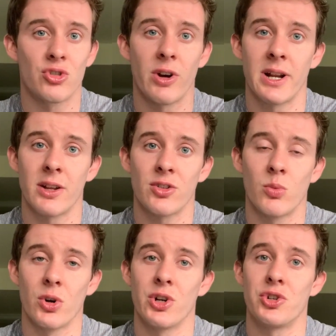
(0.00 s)
try not to
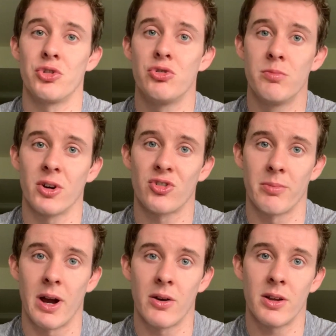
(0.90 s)
worry too much
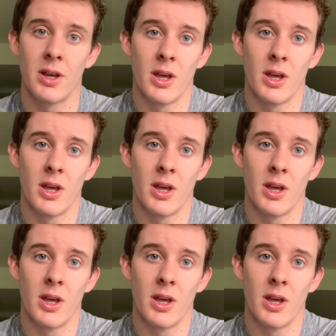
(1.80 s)
about it,